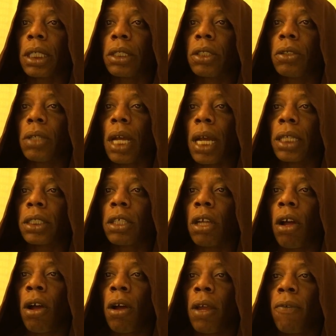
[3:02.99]
As you guys
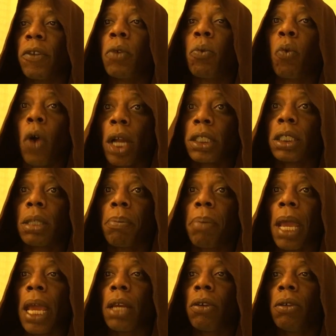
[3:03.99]
saw, if you watched the
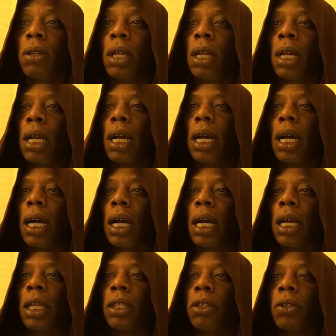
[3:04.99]
panel,
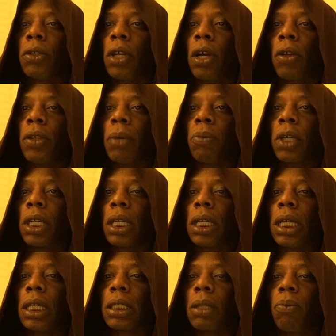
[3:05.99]
you'll know that we're going
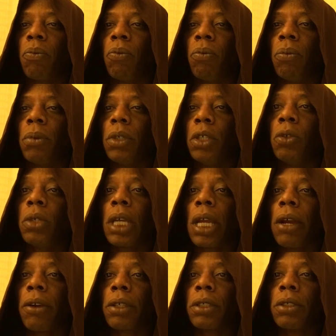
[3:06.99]
to get some new
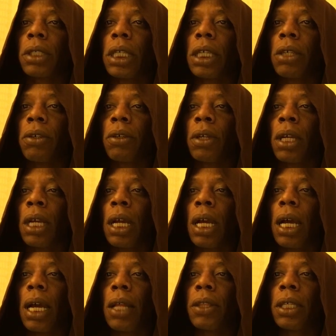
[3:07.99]
characters here
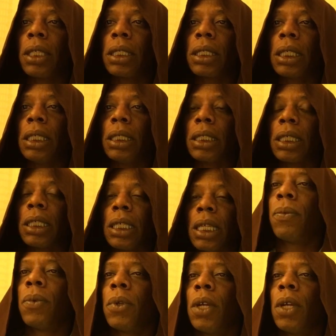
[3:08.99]
this season.